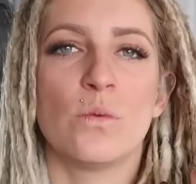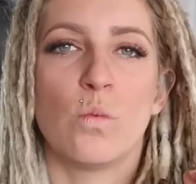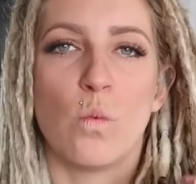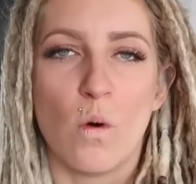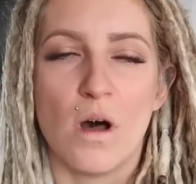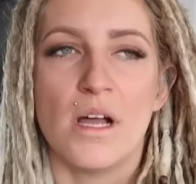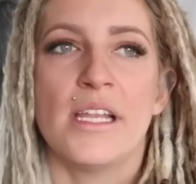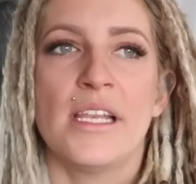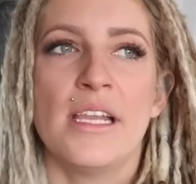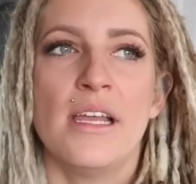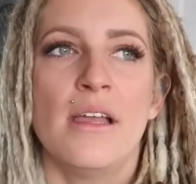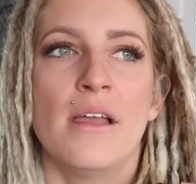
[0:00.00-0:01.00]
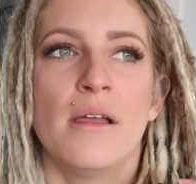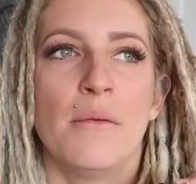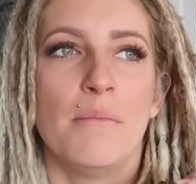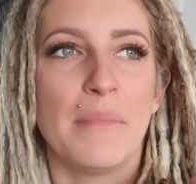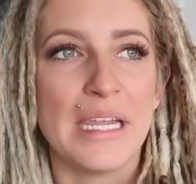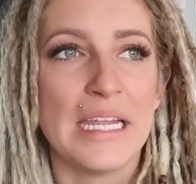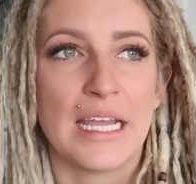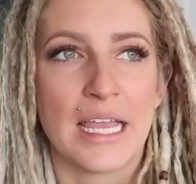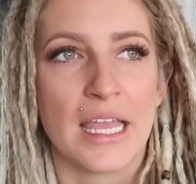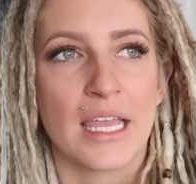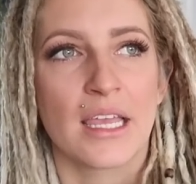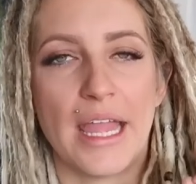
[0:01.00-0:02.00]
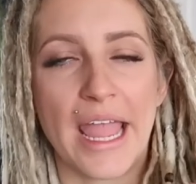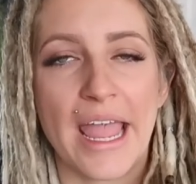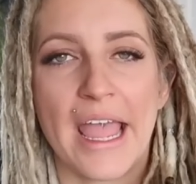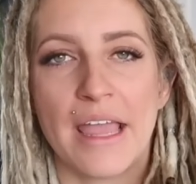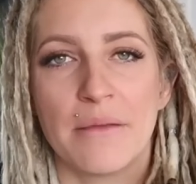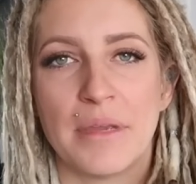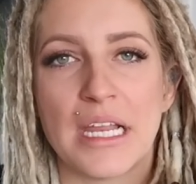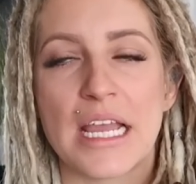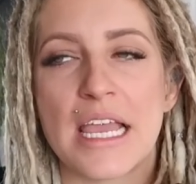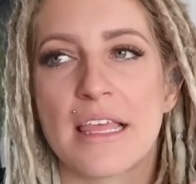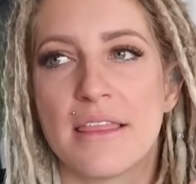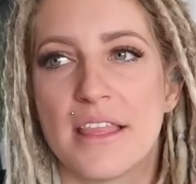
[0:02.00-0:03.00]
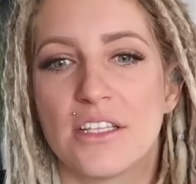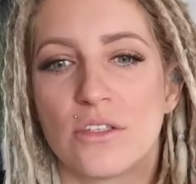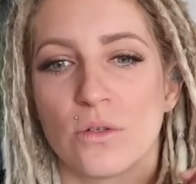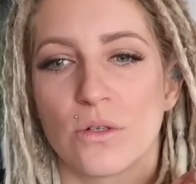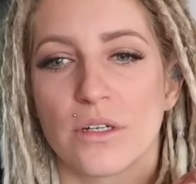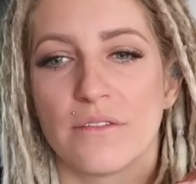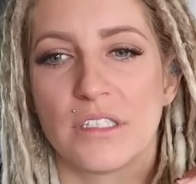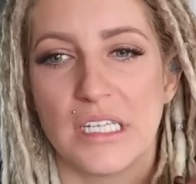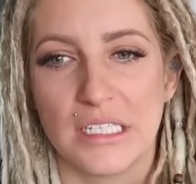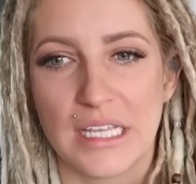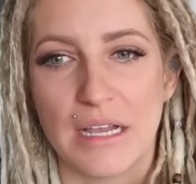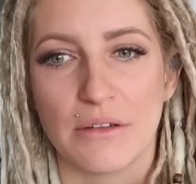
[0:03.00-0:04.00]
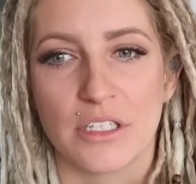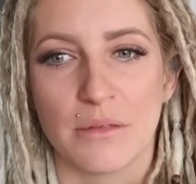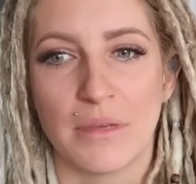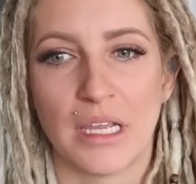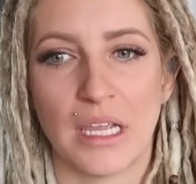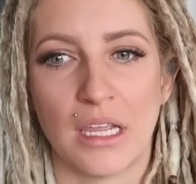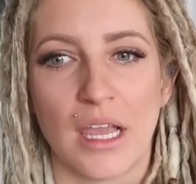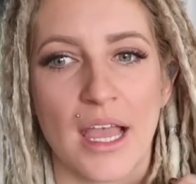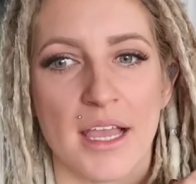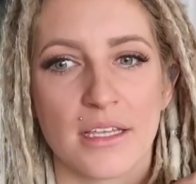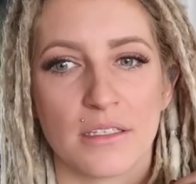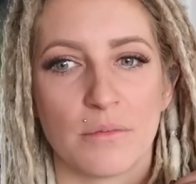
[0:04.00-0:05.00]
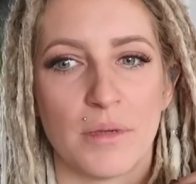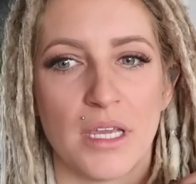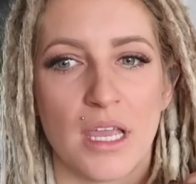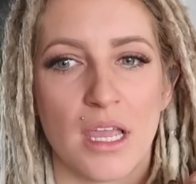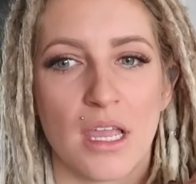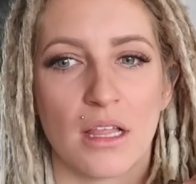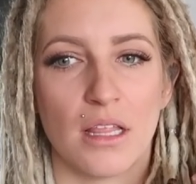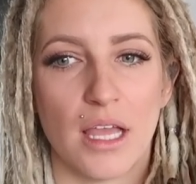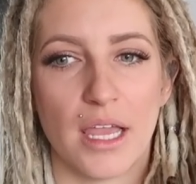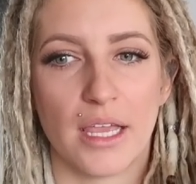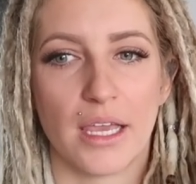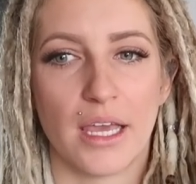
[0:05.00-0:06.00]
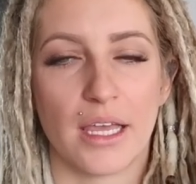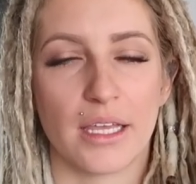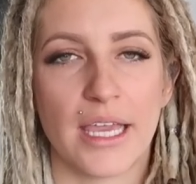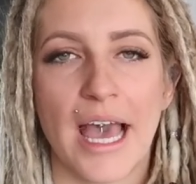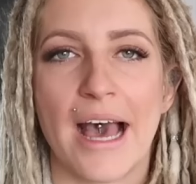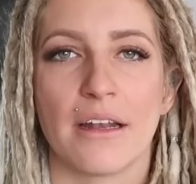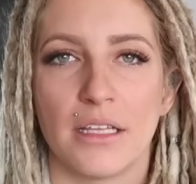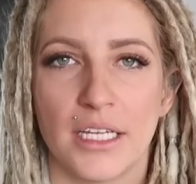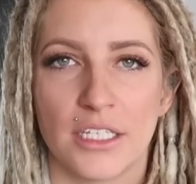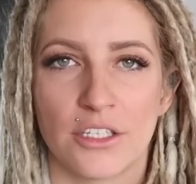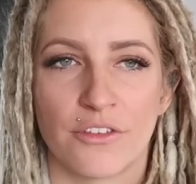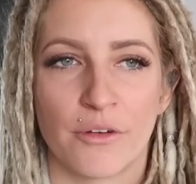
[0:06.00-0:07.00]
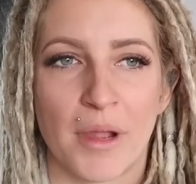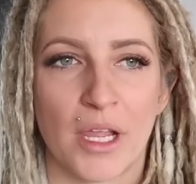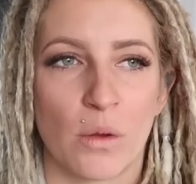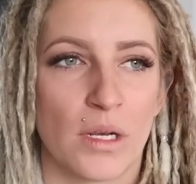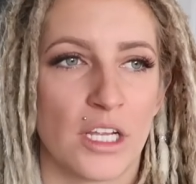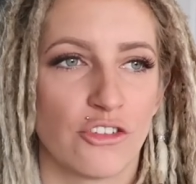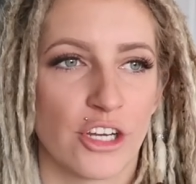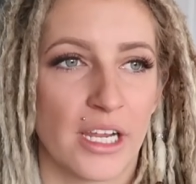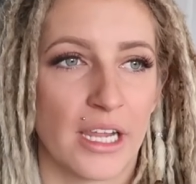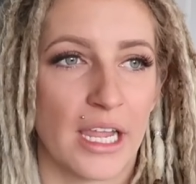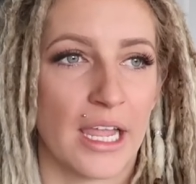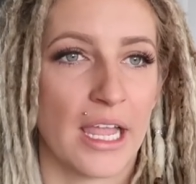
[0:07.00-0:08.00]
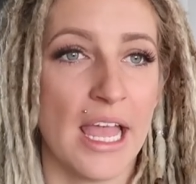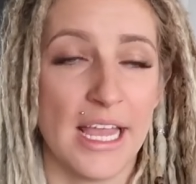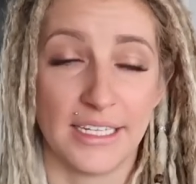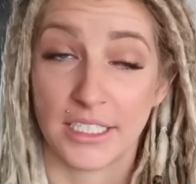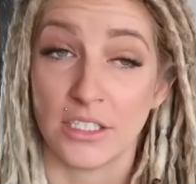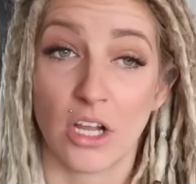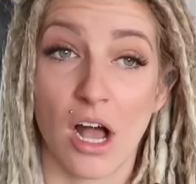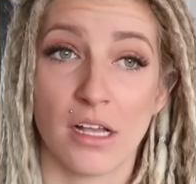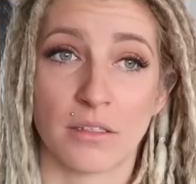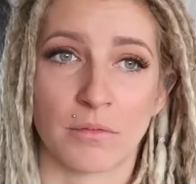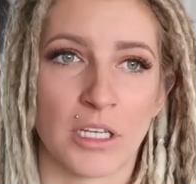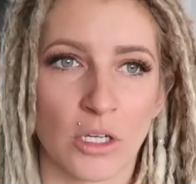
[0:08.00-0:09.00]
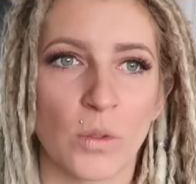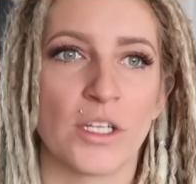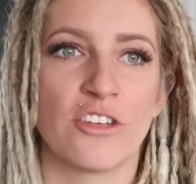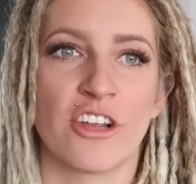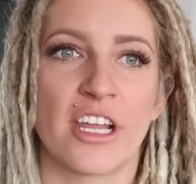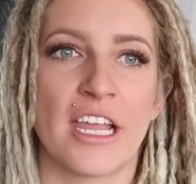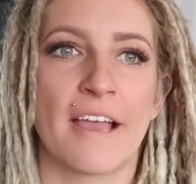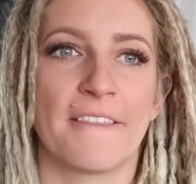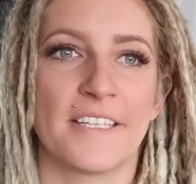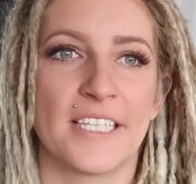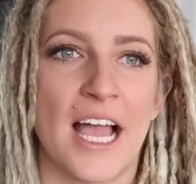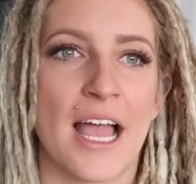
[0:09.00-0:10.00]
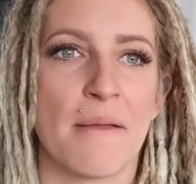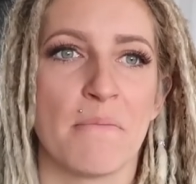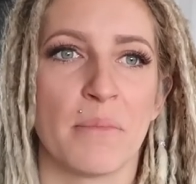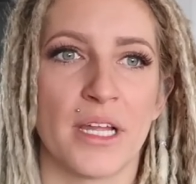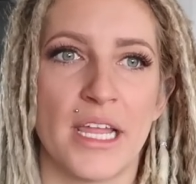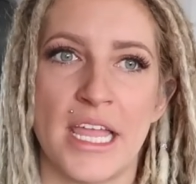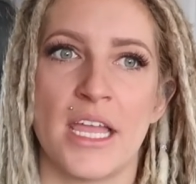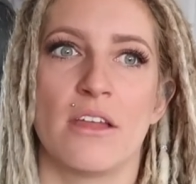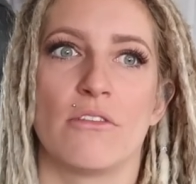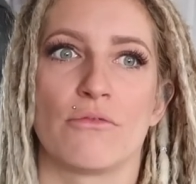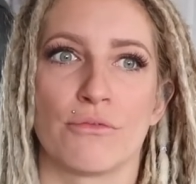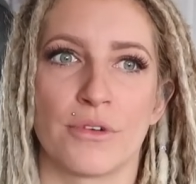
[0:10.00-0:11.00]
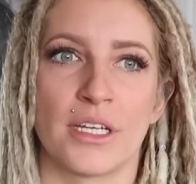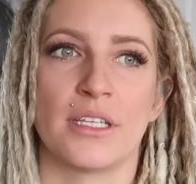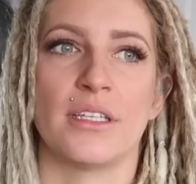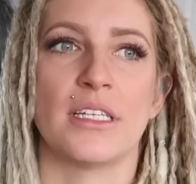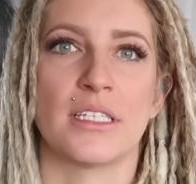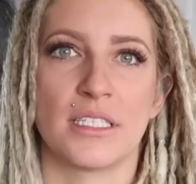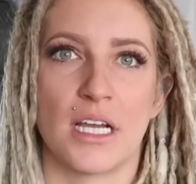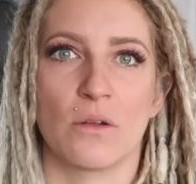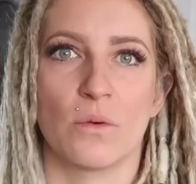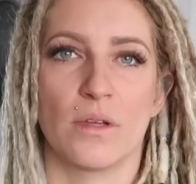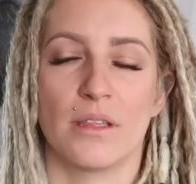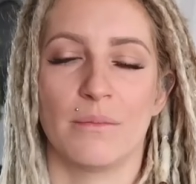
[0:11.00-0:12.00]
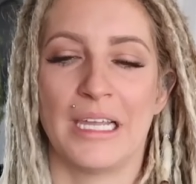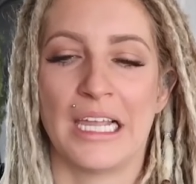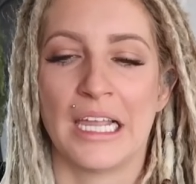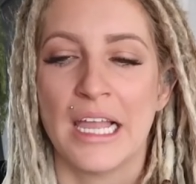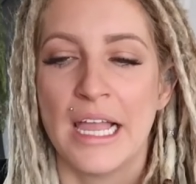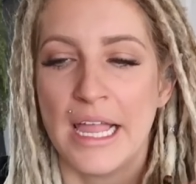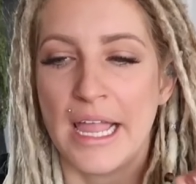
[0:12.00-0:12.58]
one meeting, AA meeting, that sort of sticks out to me as being like a catalyst for my quitting drinking. Didn't cause me to quit drinking at the time, but it really stuck with me.